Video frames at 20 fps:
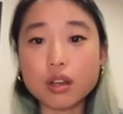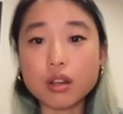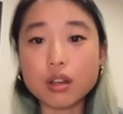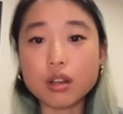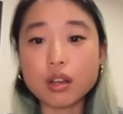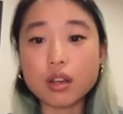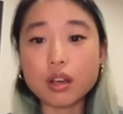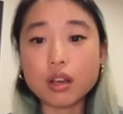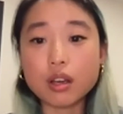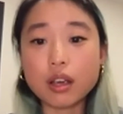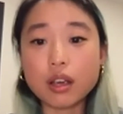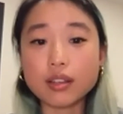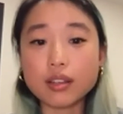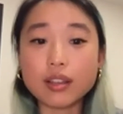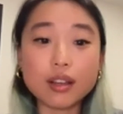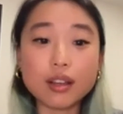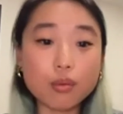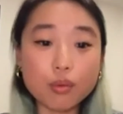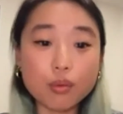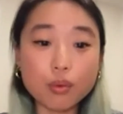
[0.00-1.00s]
I think
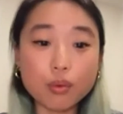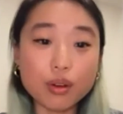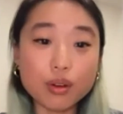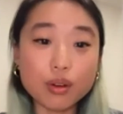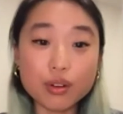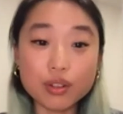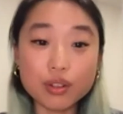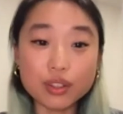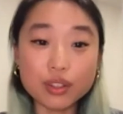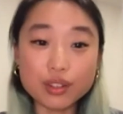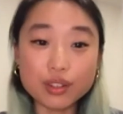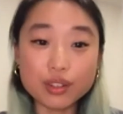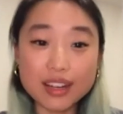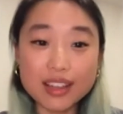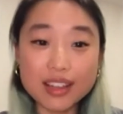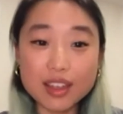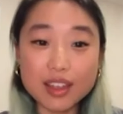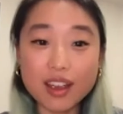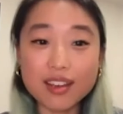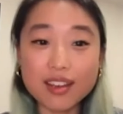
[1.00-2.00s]
we would all agree
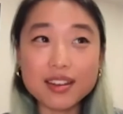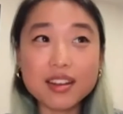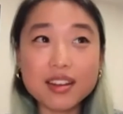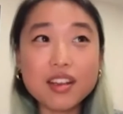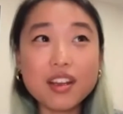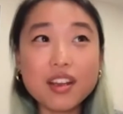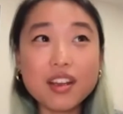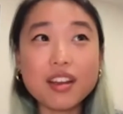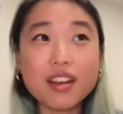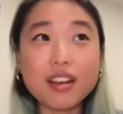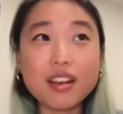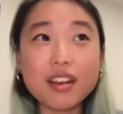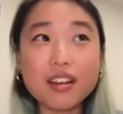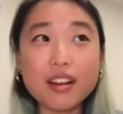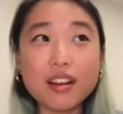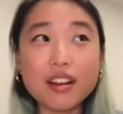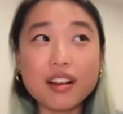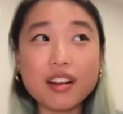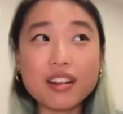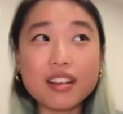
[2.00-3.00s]
that
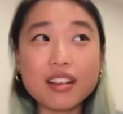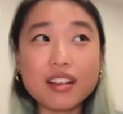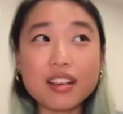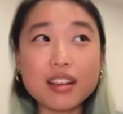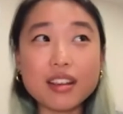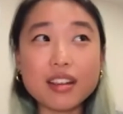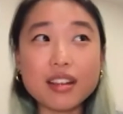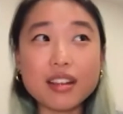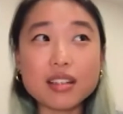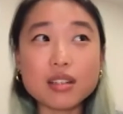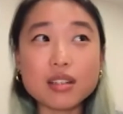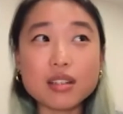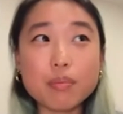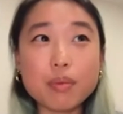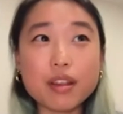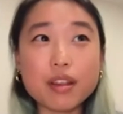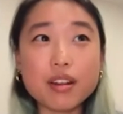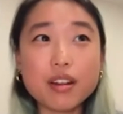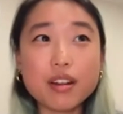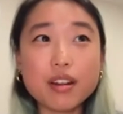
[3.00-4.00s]
it's a
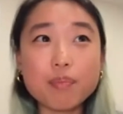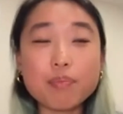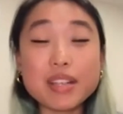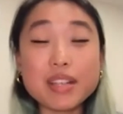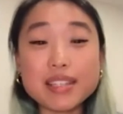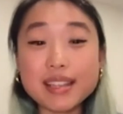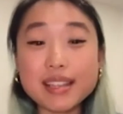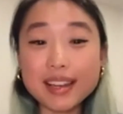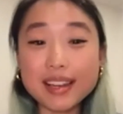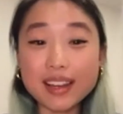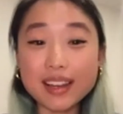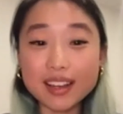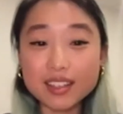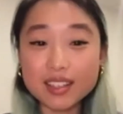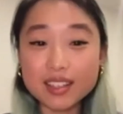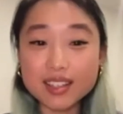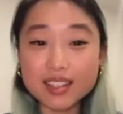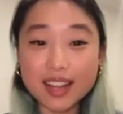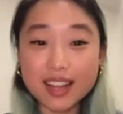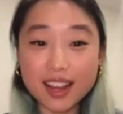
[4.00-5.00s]
bit misleading to
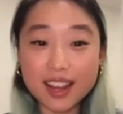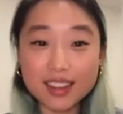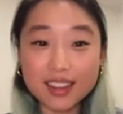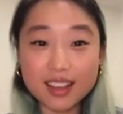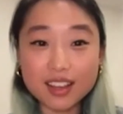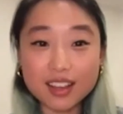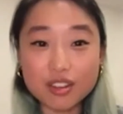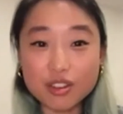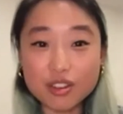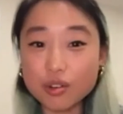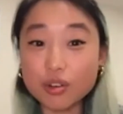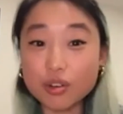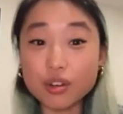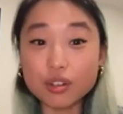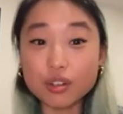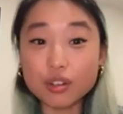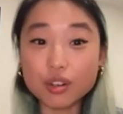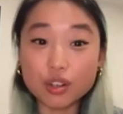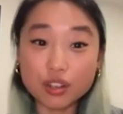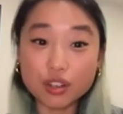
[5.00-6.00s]
say that you could
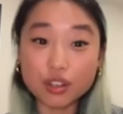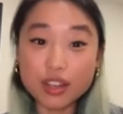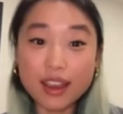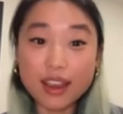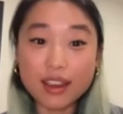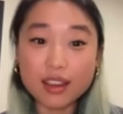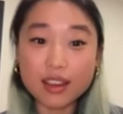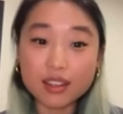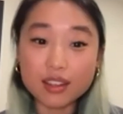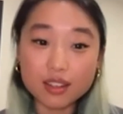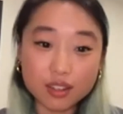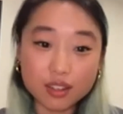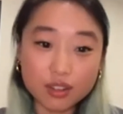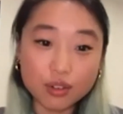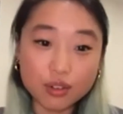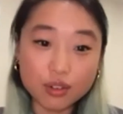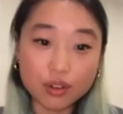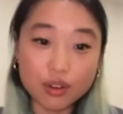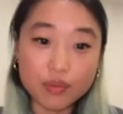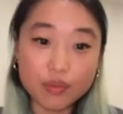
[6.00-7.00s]
create, you
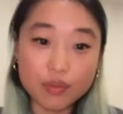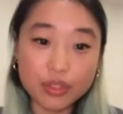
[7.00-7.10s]
know,